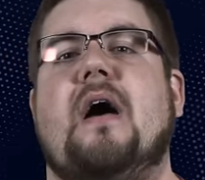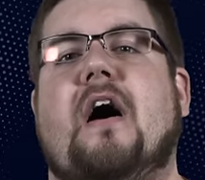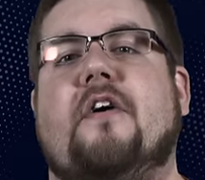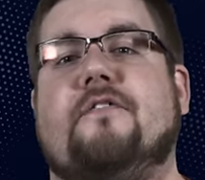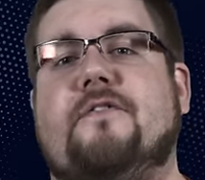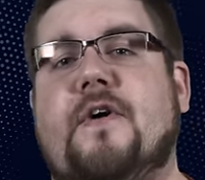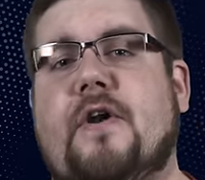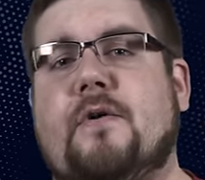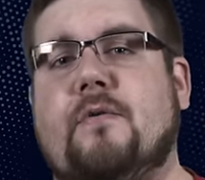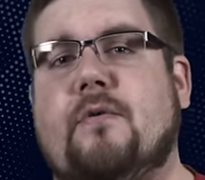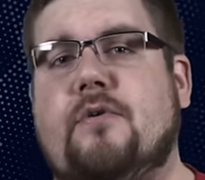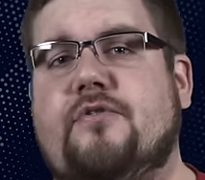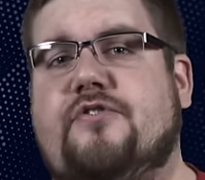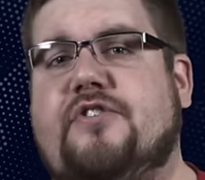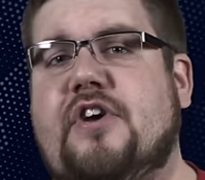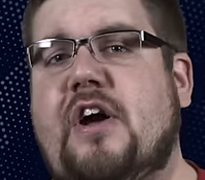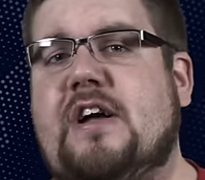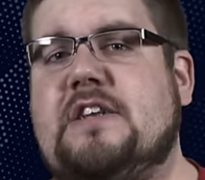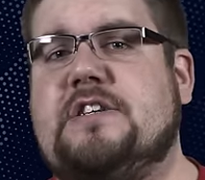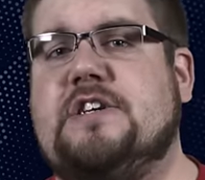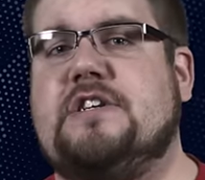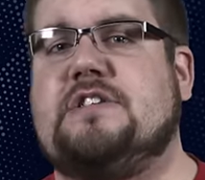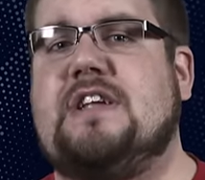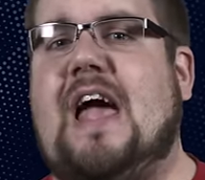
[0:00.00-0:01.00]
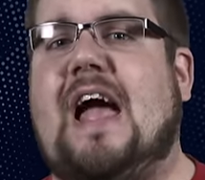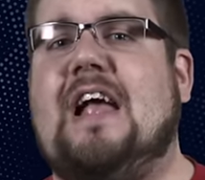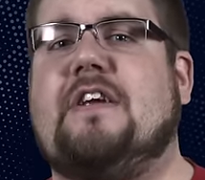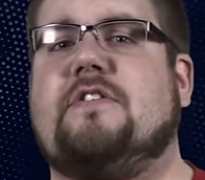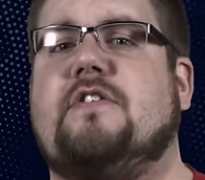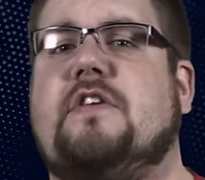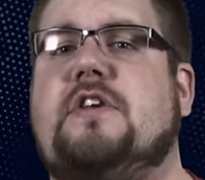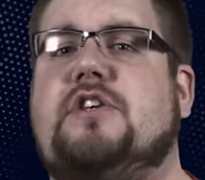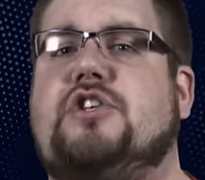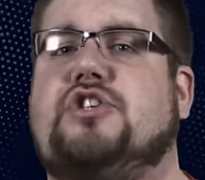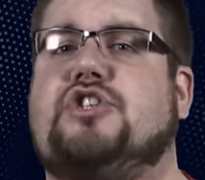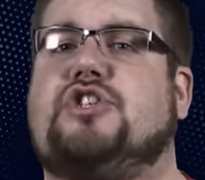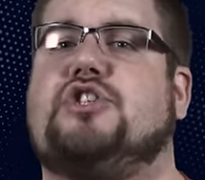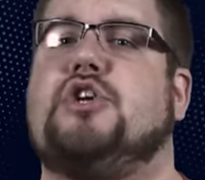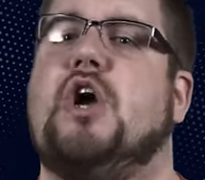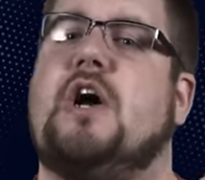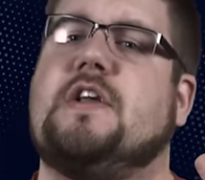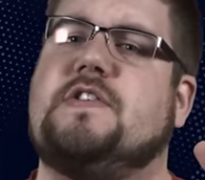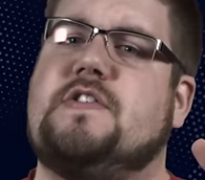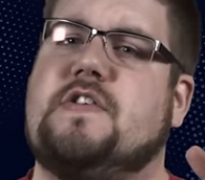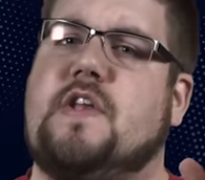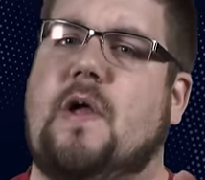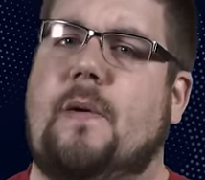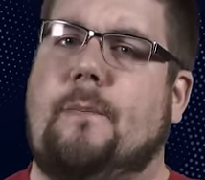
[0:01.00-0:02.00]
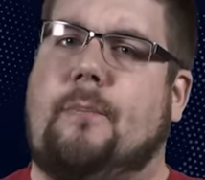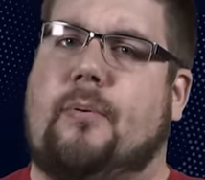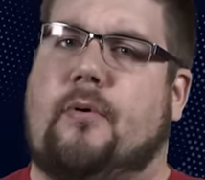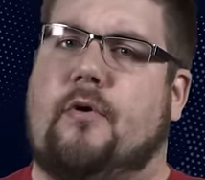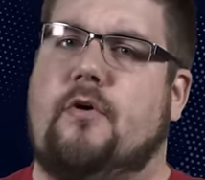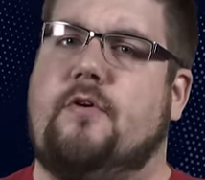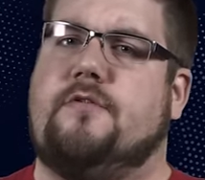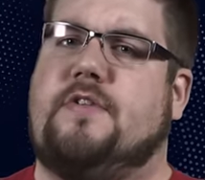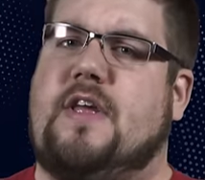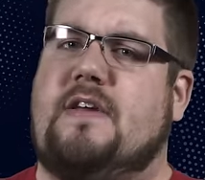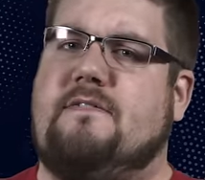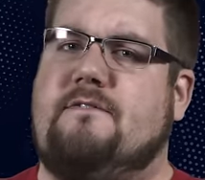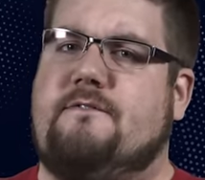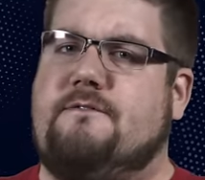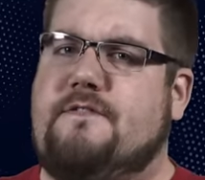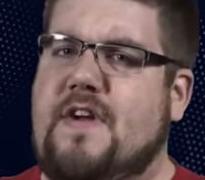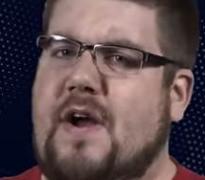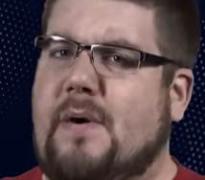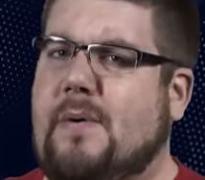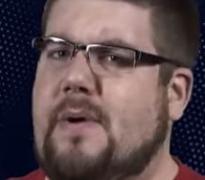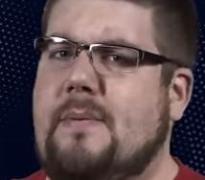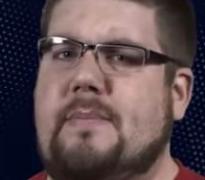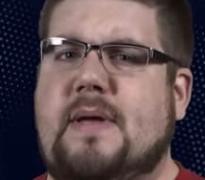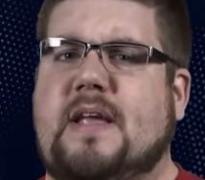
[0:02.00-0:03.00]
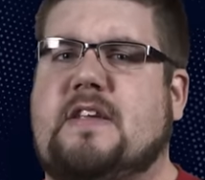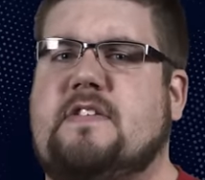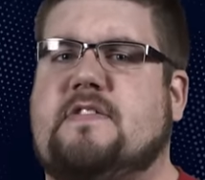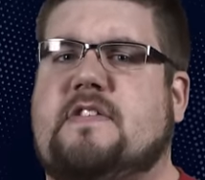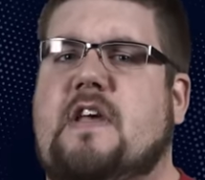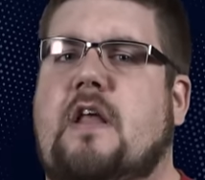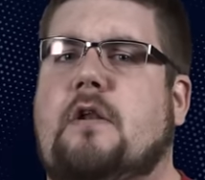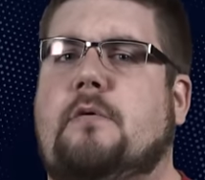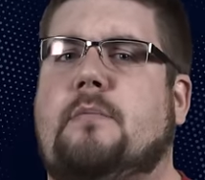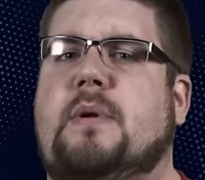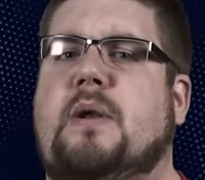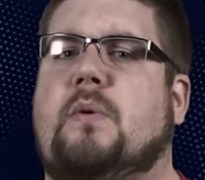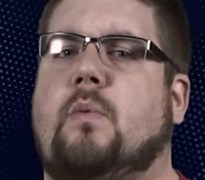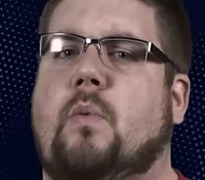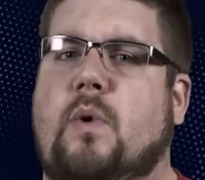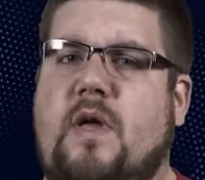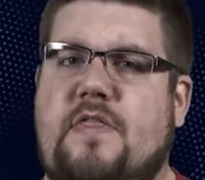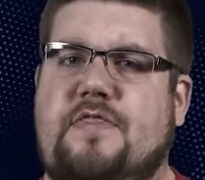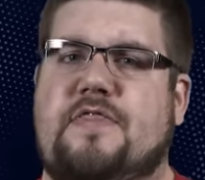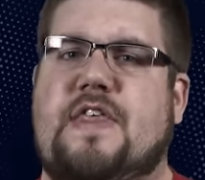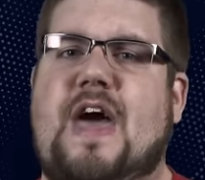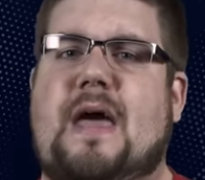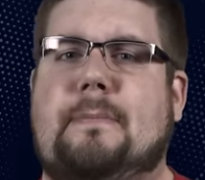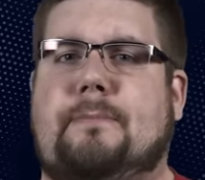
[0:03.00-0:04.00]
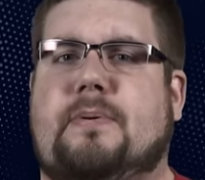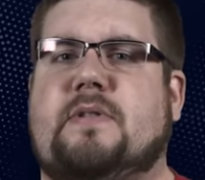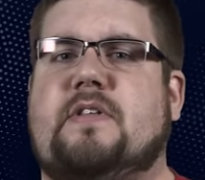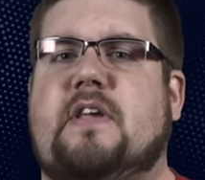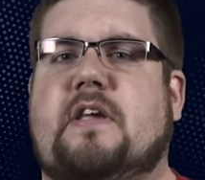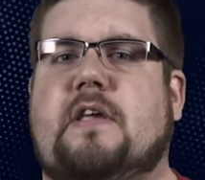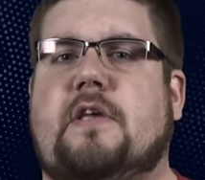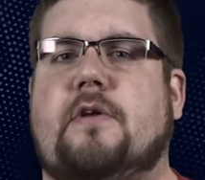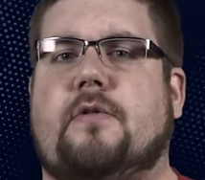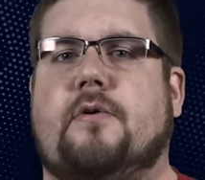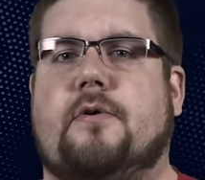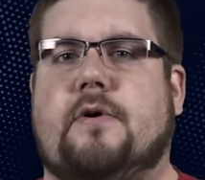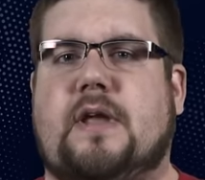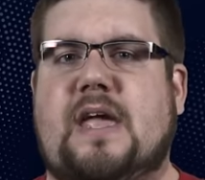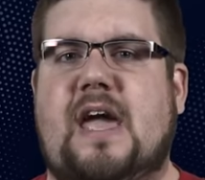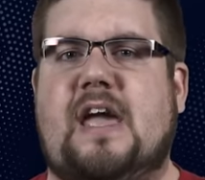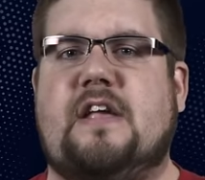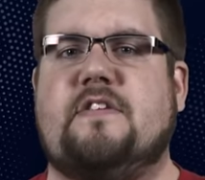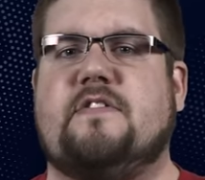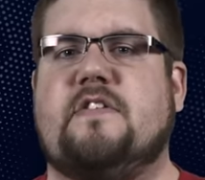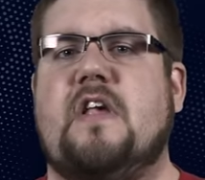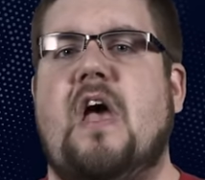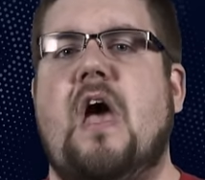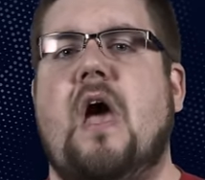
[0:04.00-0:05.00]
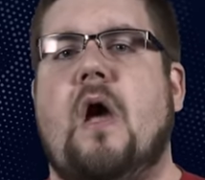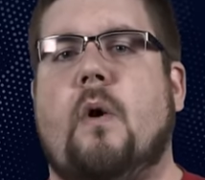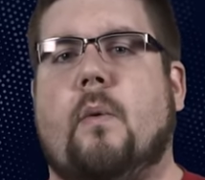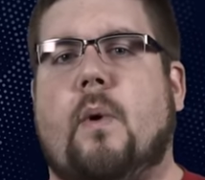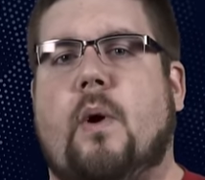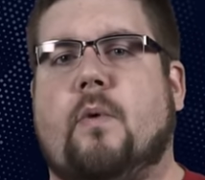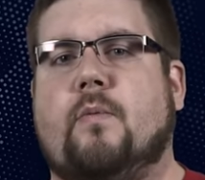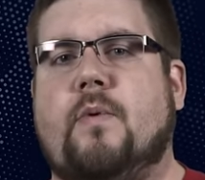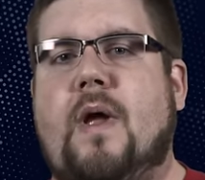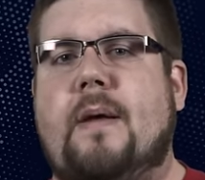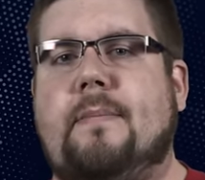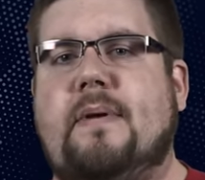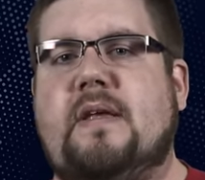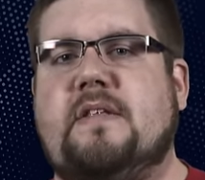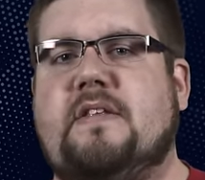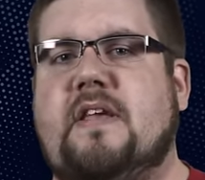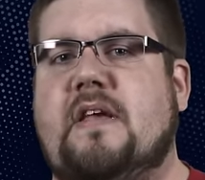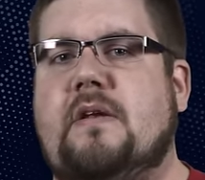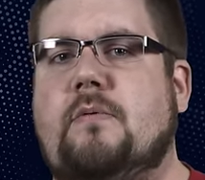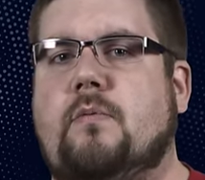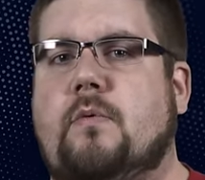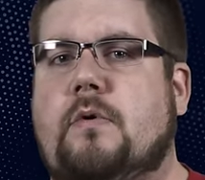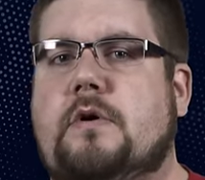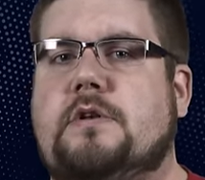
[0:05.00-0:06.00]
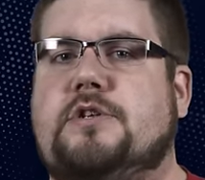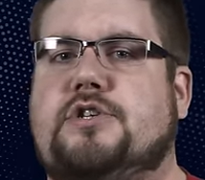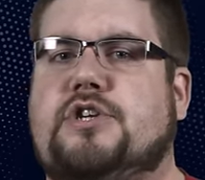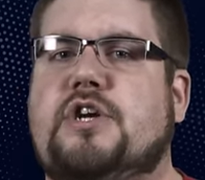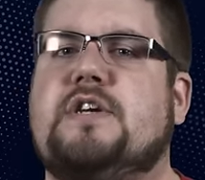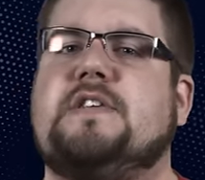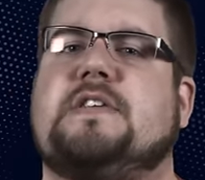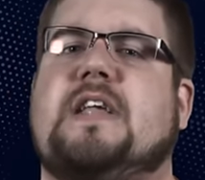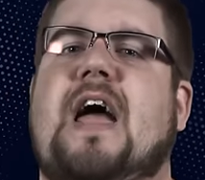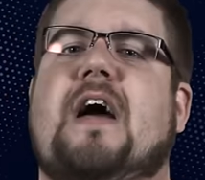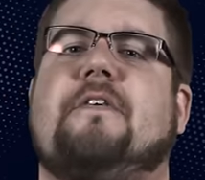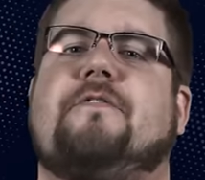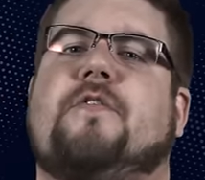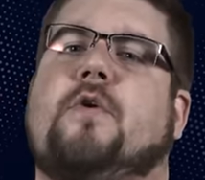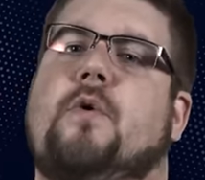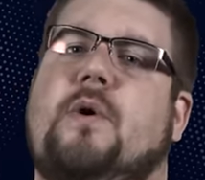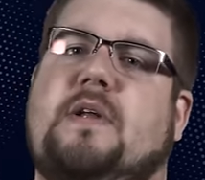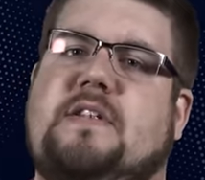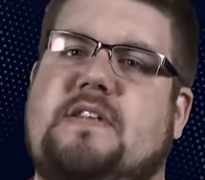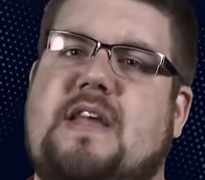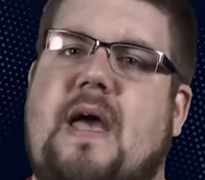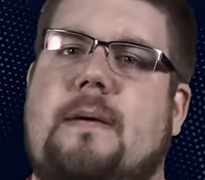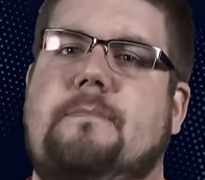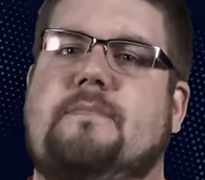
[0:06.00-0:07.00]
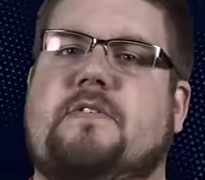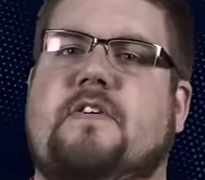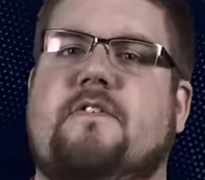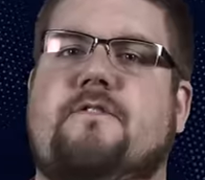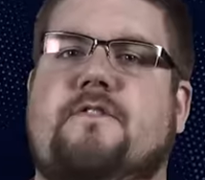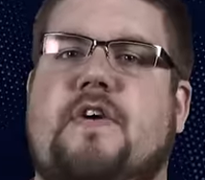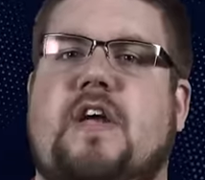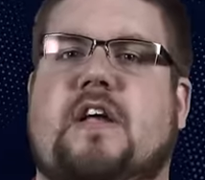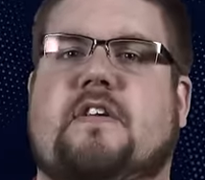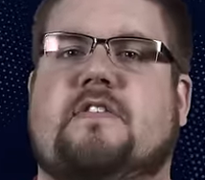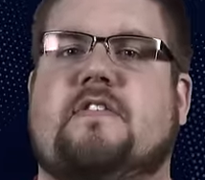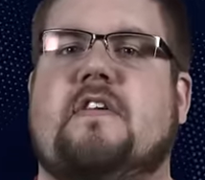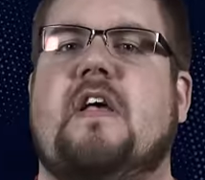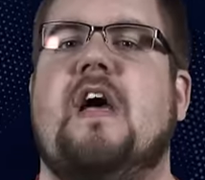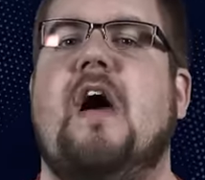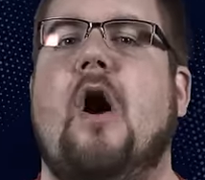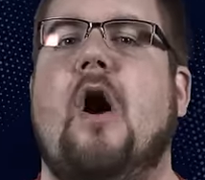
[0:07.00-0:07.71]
A federal judge has actually just approved a very big settlement with that particular case where Remington would just have to attempt to fix